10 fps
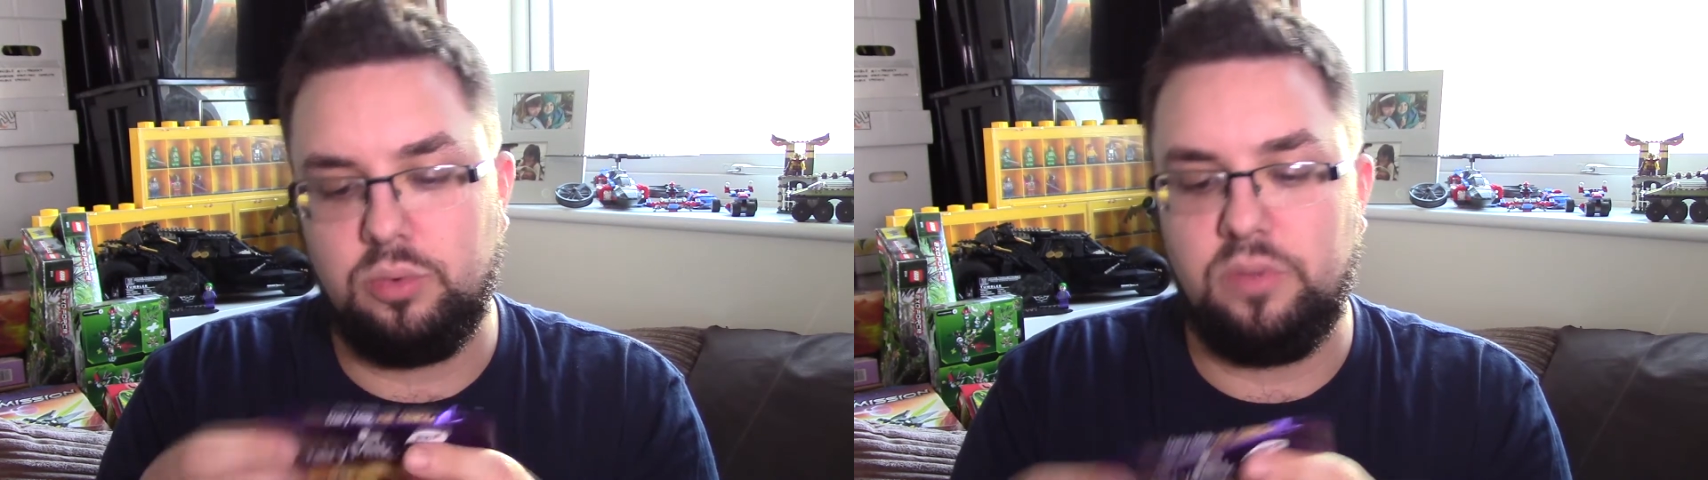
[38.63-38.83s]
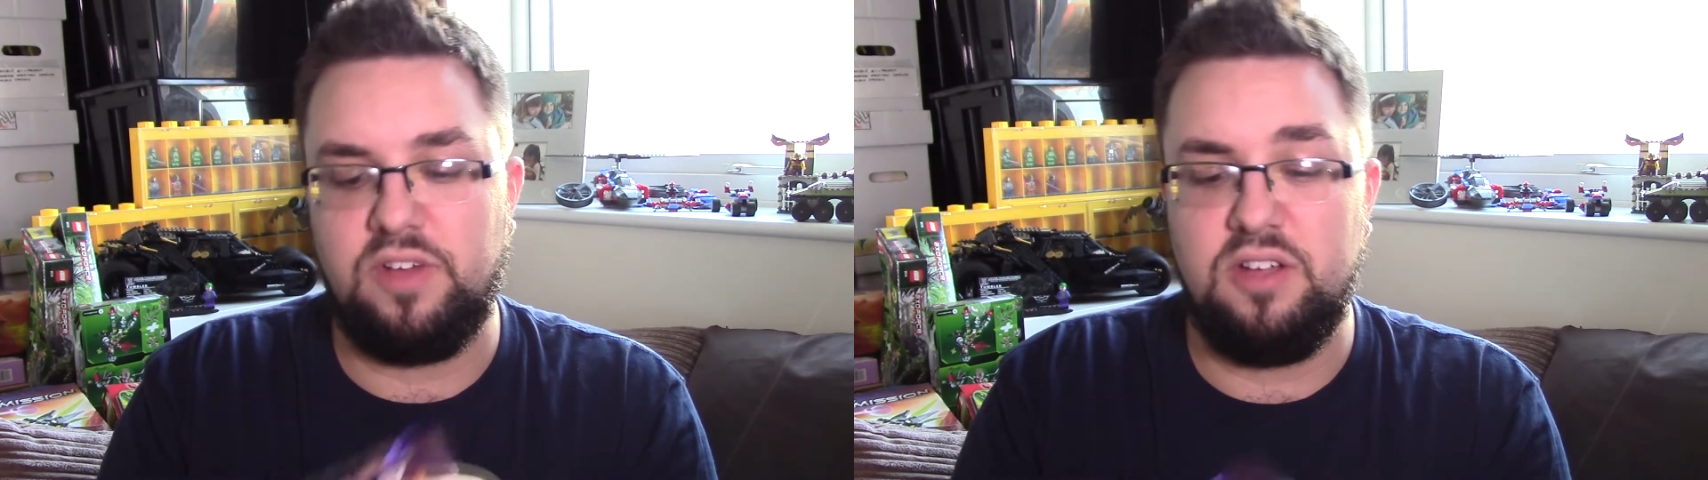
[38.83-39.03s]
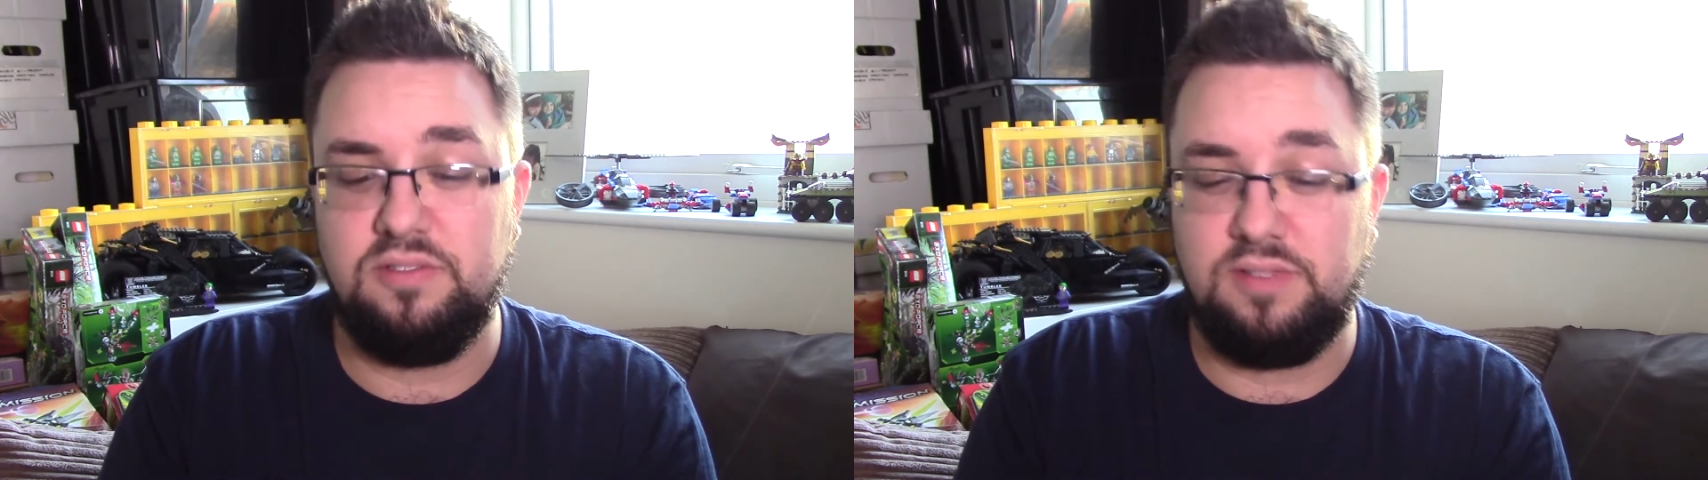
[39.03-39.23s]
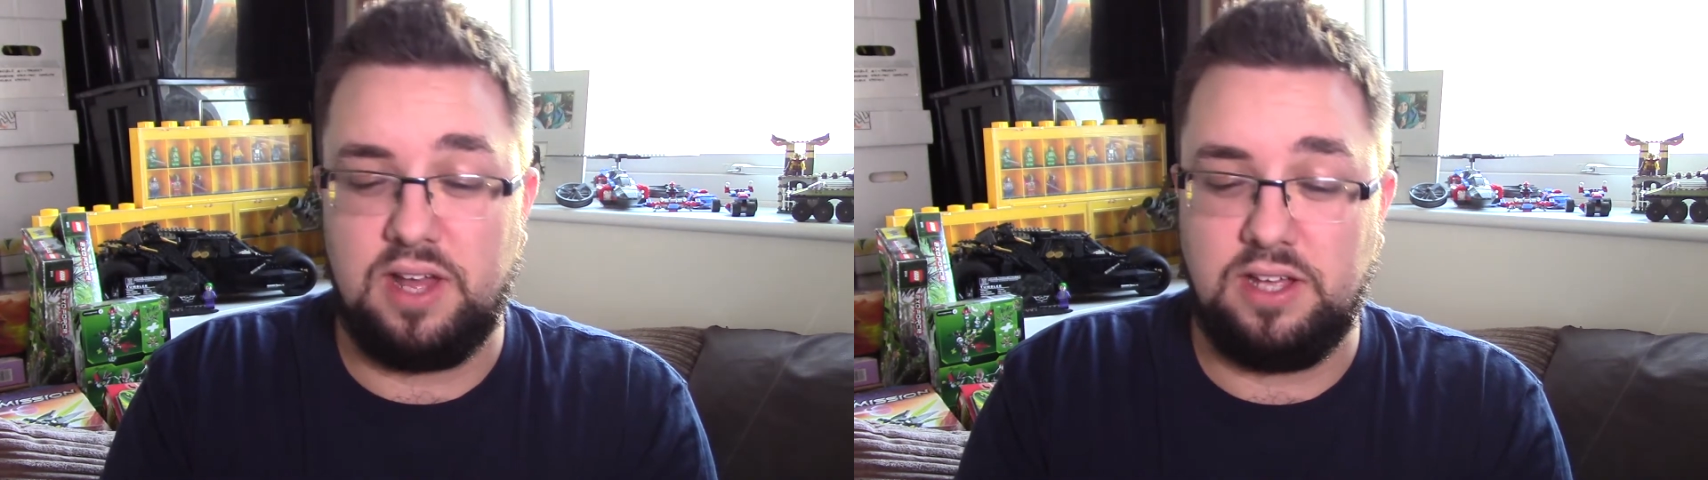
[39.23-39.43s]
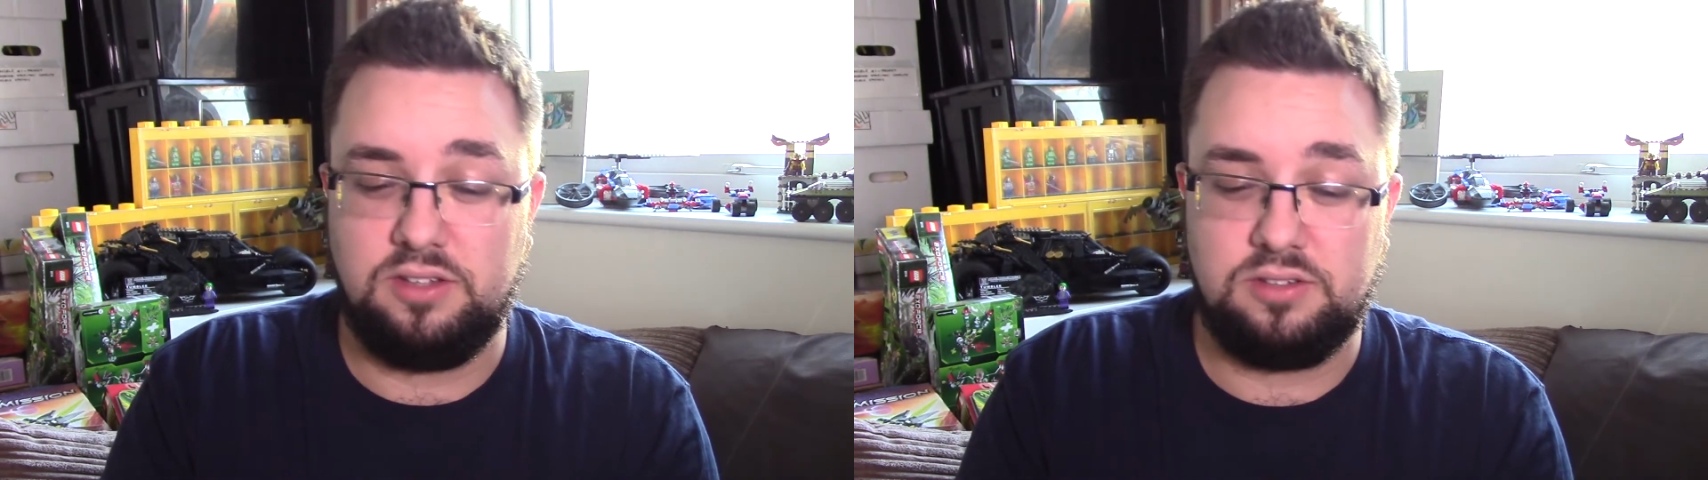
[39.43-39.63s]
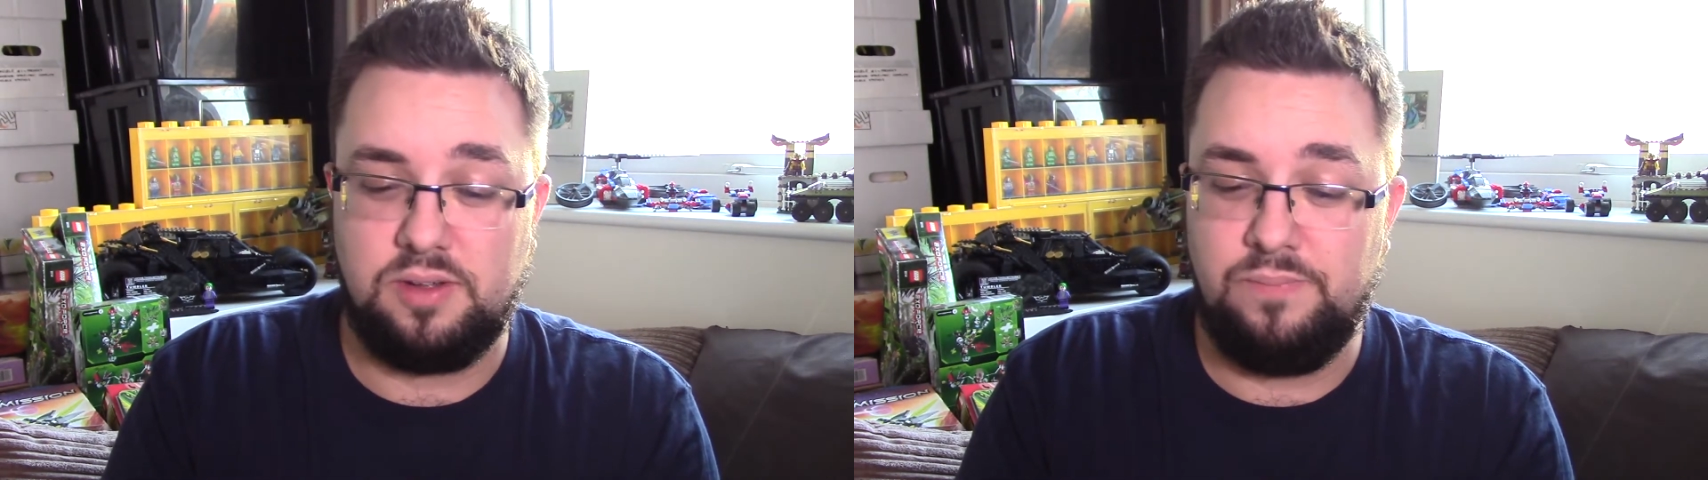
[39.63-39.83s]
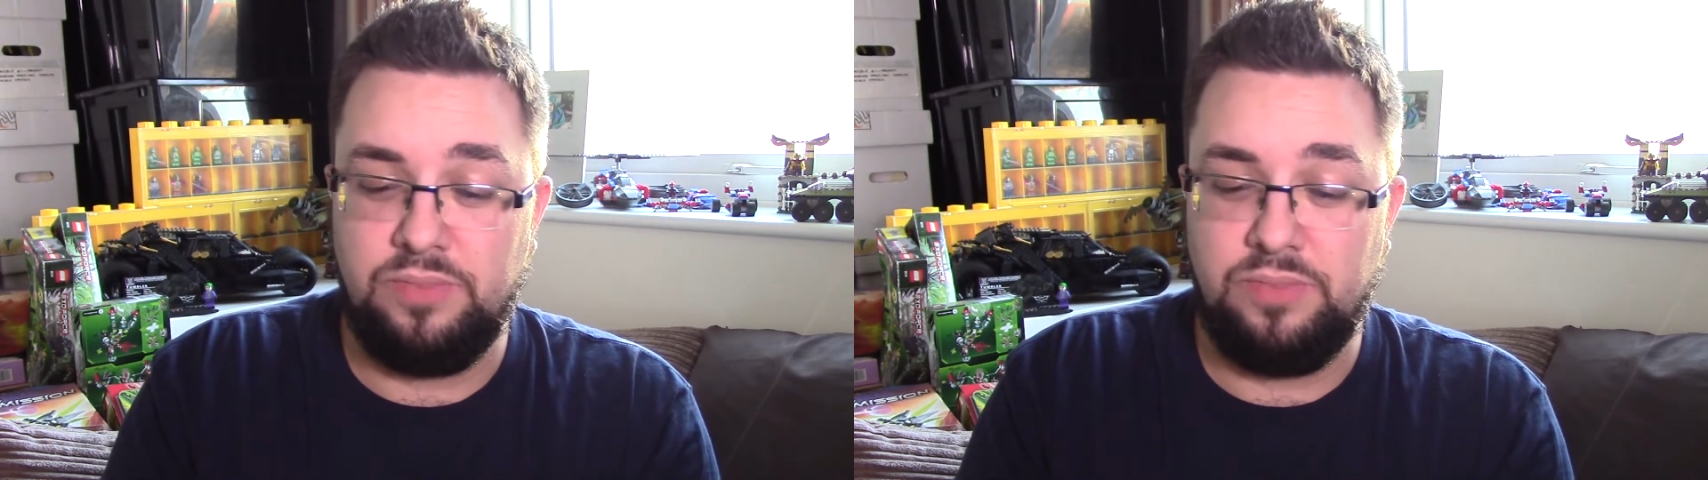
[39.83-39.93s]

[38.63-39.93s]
with oat flakes.